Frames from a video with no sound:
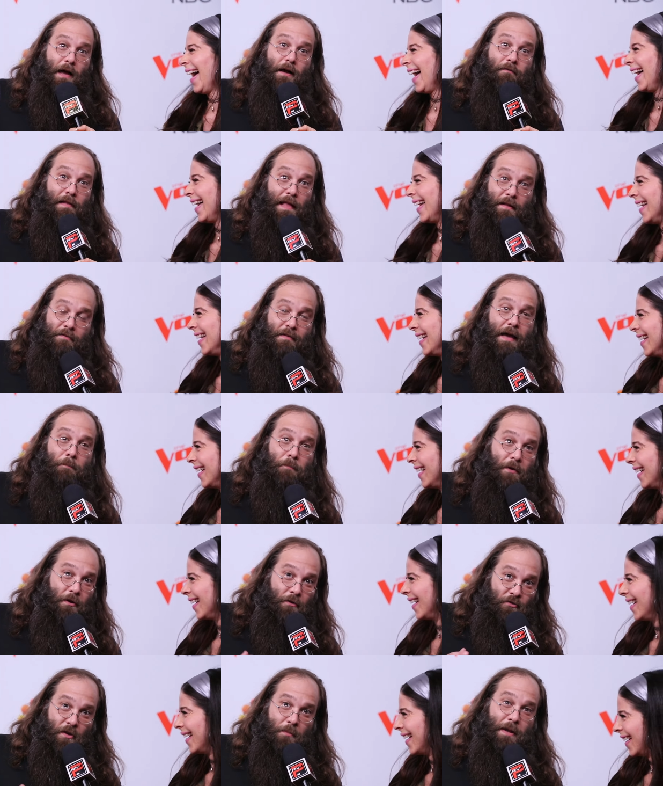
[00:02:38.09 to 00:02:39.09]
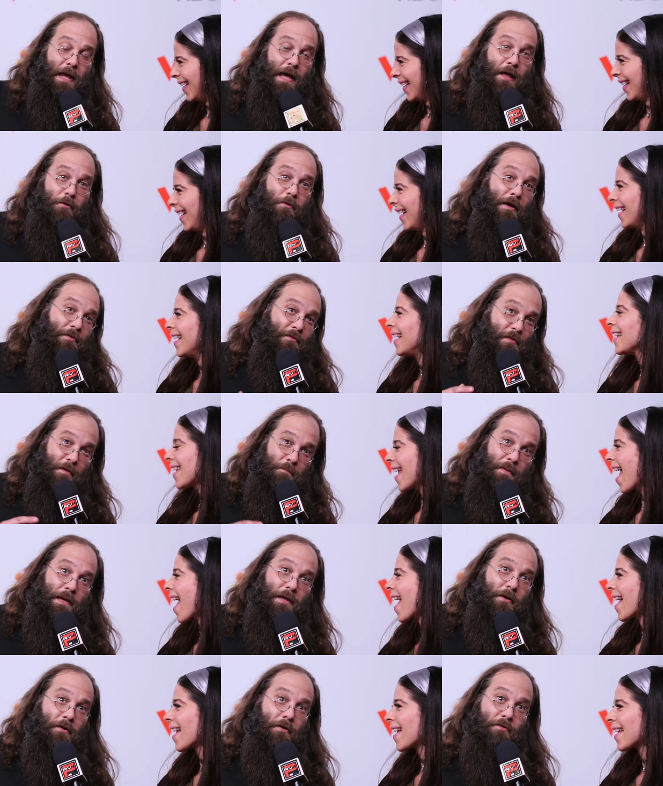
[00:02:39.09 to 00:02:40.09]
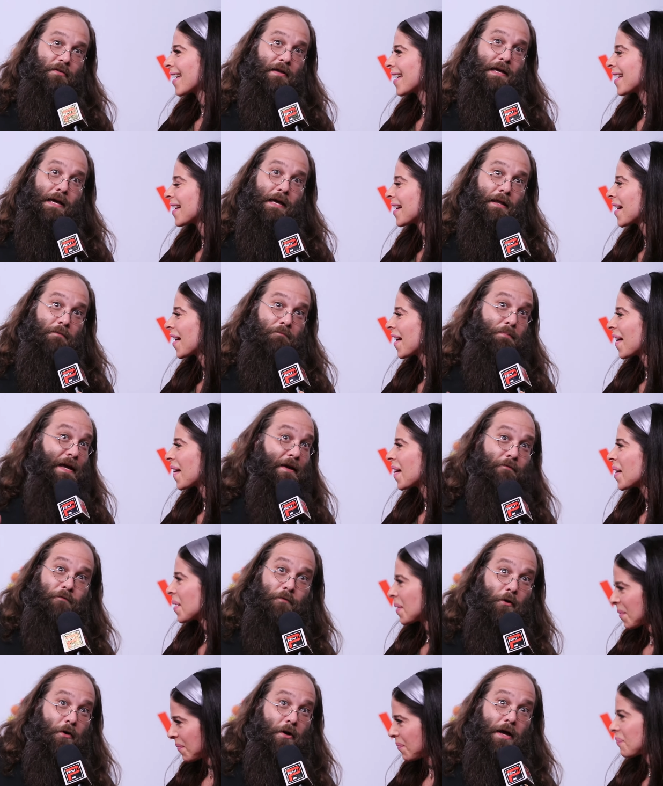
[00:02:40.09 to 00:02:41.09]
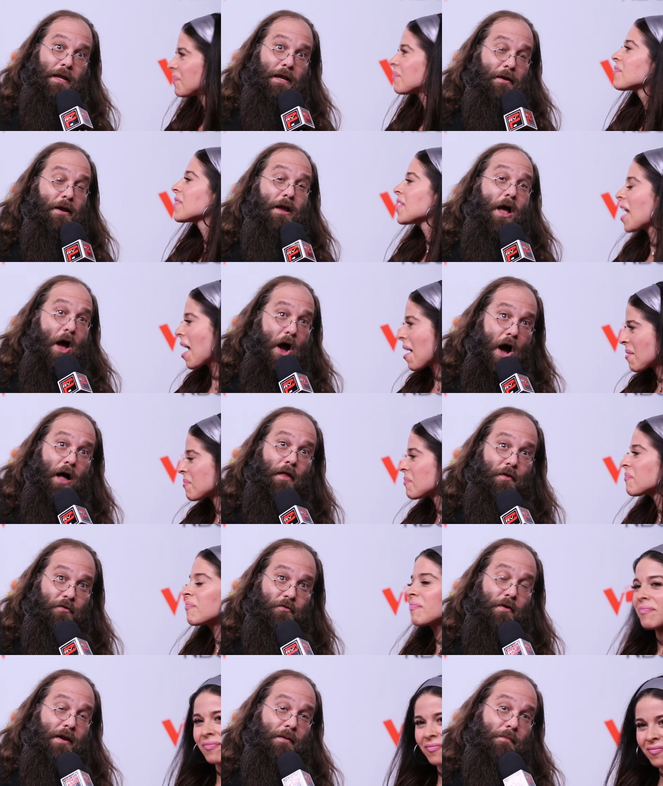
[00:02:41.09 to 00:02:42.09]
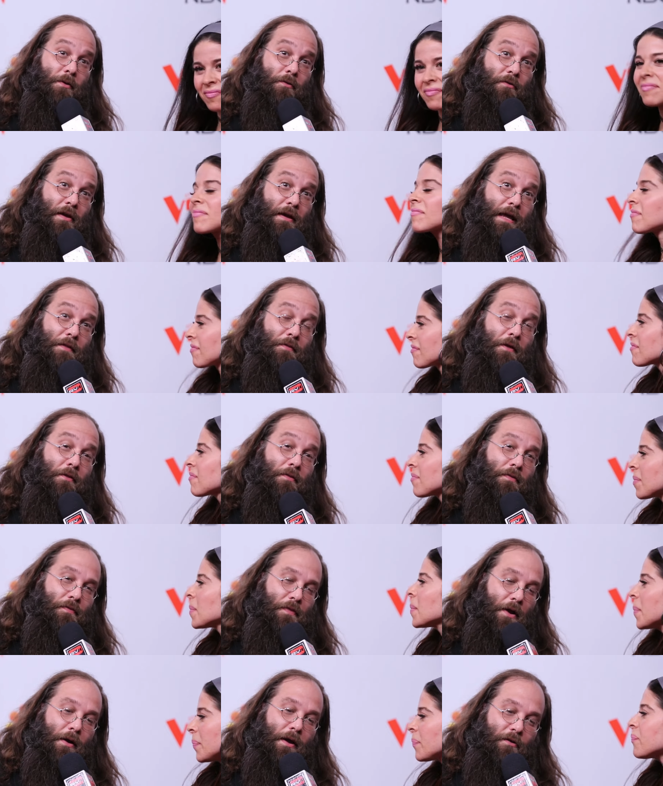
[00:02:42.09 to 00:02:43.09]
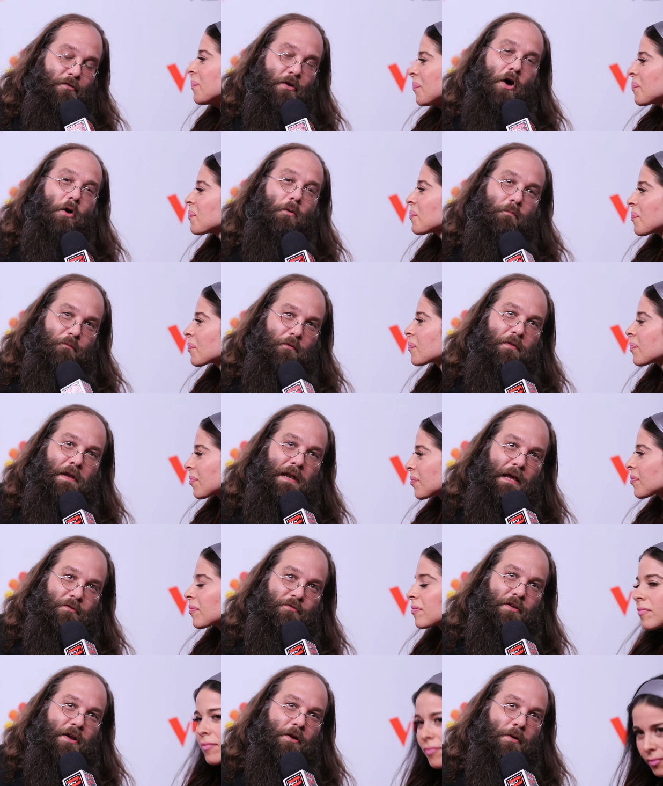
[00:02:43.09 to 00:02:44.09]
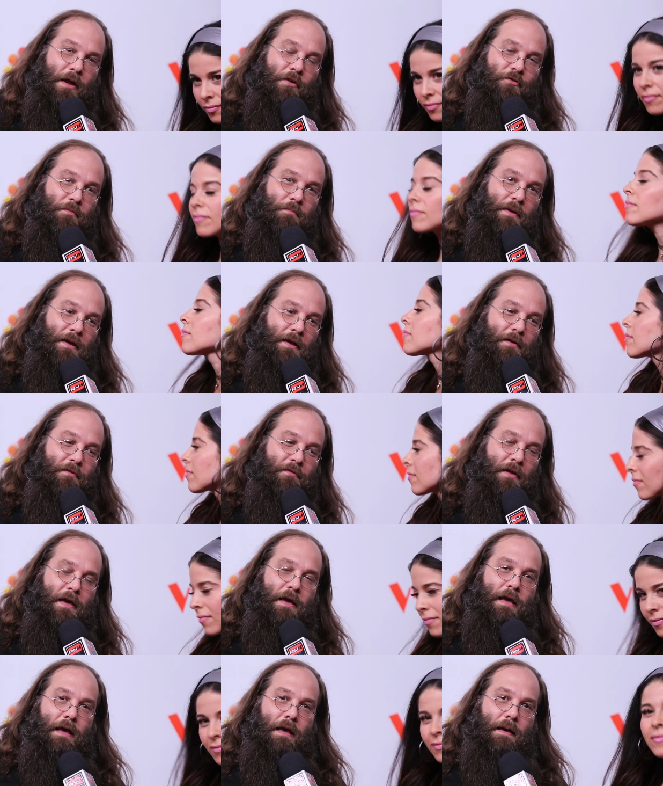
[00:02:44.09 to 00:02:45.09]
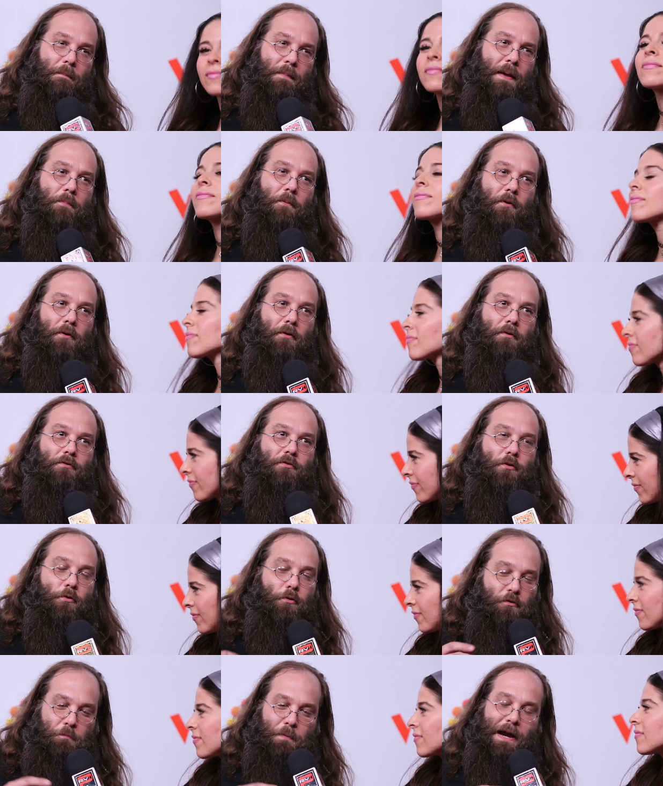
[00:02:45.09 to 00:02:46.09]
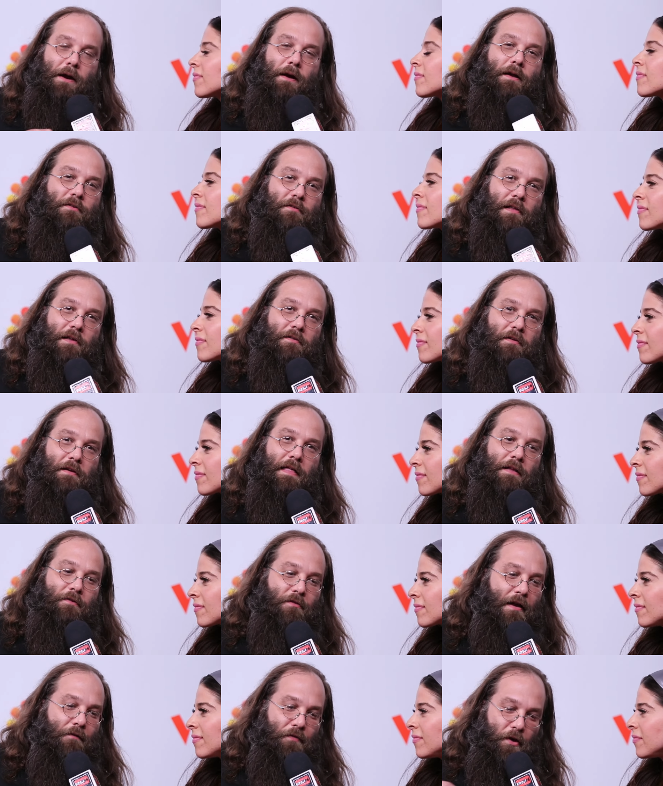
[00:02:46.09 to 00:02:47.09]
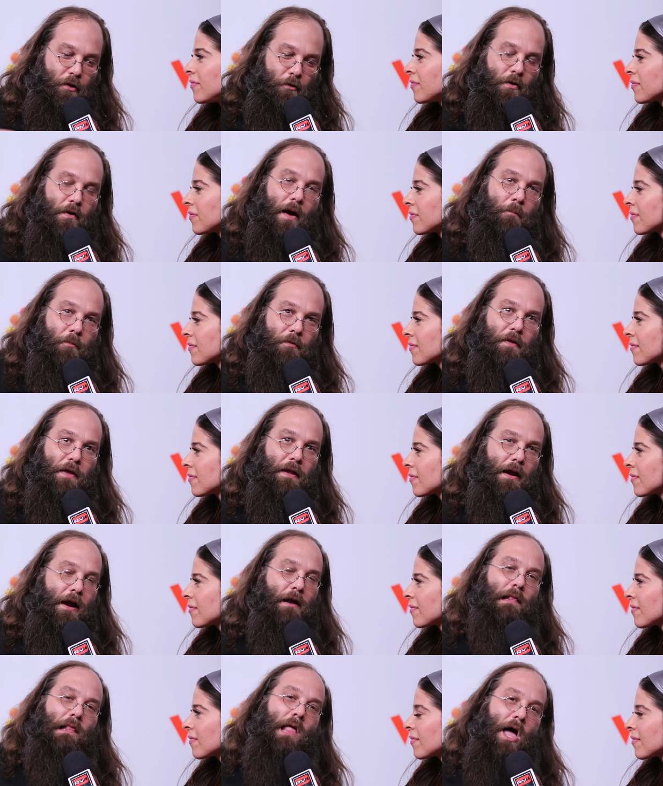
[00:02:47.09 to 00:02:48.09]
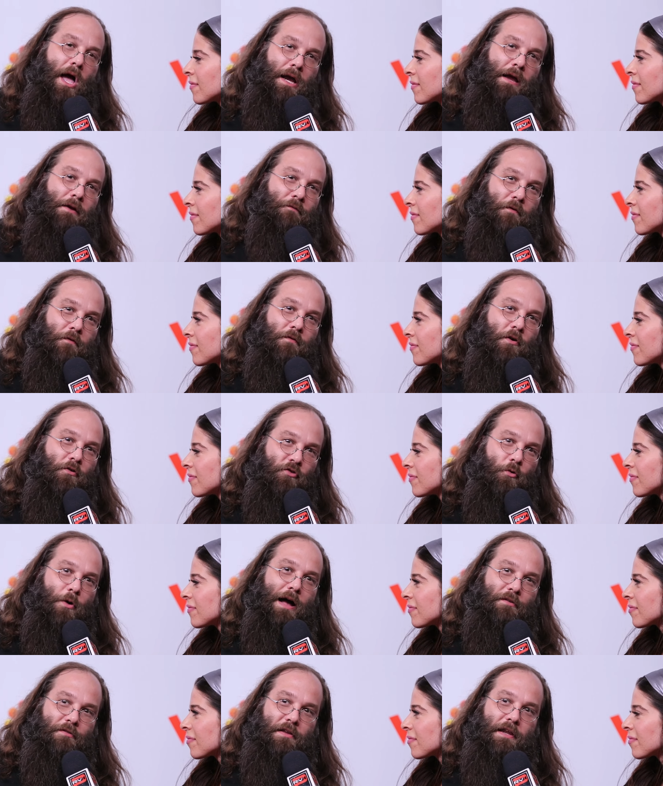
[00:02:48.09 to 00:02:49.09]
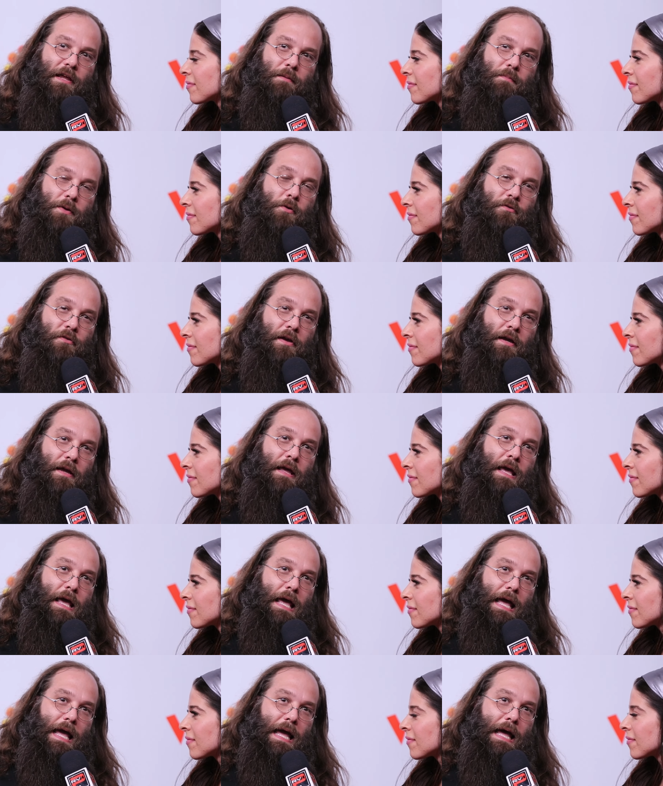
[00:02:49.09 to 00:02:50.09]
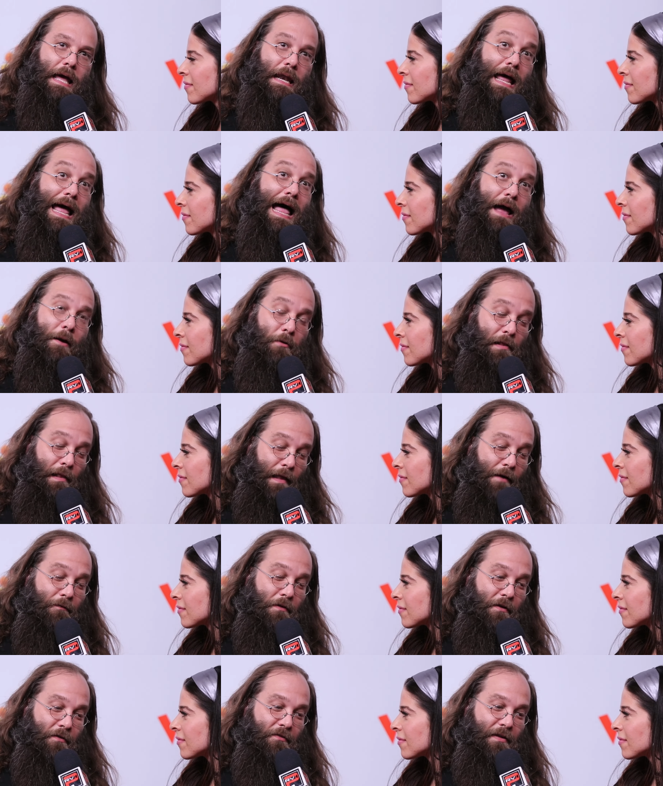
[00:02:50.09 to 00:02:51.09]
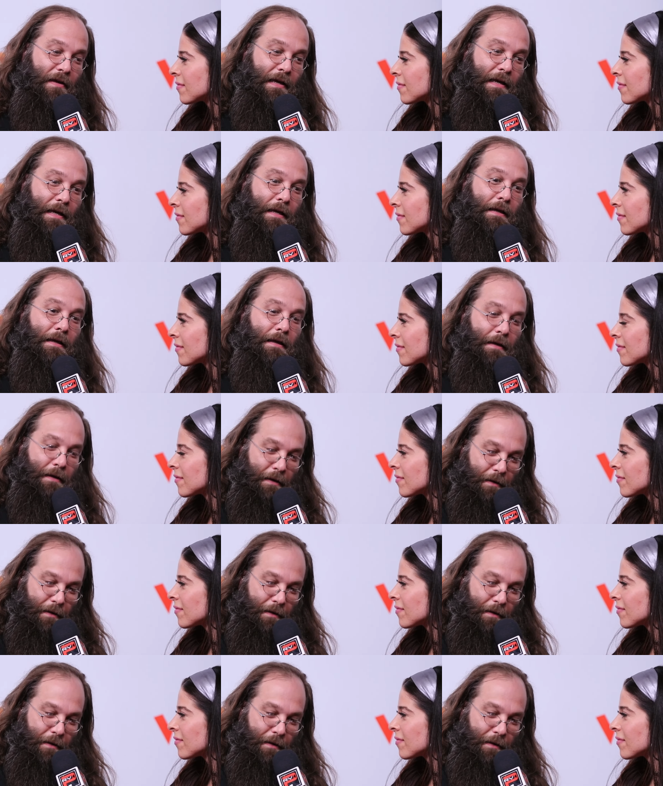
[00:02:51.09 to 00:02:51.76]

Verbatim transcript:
Speaker 1: love Led Zeppelin and Jimi Hendrix and the Beatles and Pink Floyd and all this great music, and the, there is hope for the next generation because people whose parents listen to that stuff that grew up with it are longing for virtuosity in music, and I would love to see